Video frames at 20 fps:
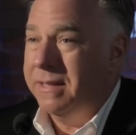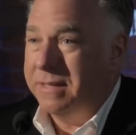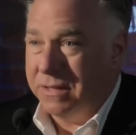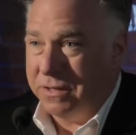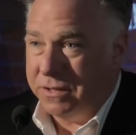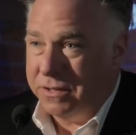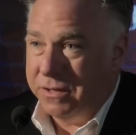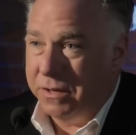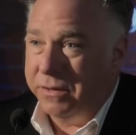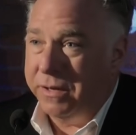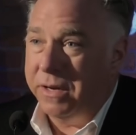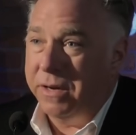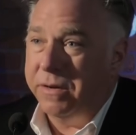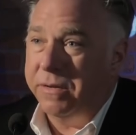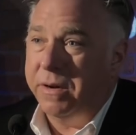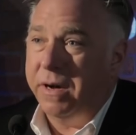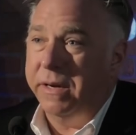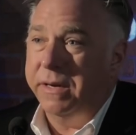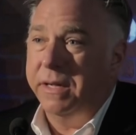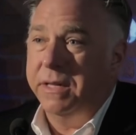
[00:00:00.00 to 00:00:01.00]
It's a
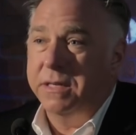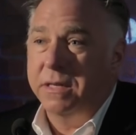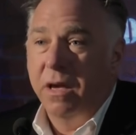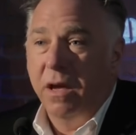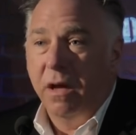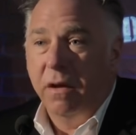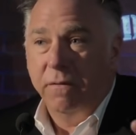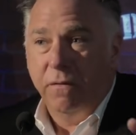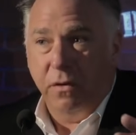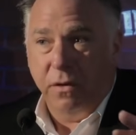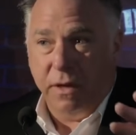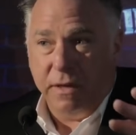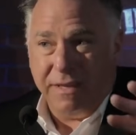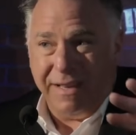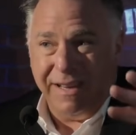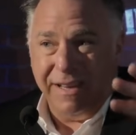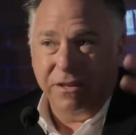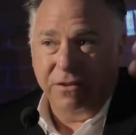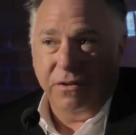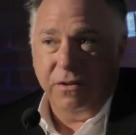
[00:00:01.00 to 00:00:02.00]
studio audience for
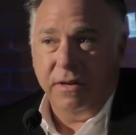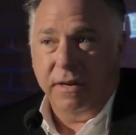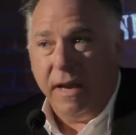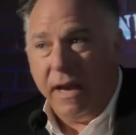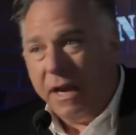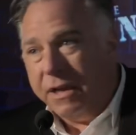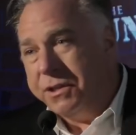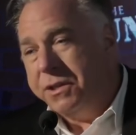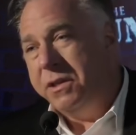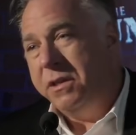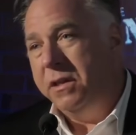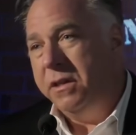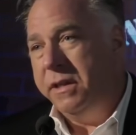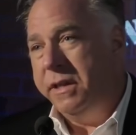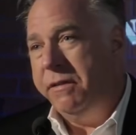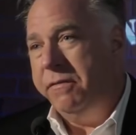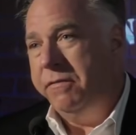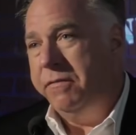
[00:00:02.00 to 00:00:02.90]
this international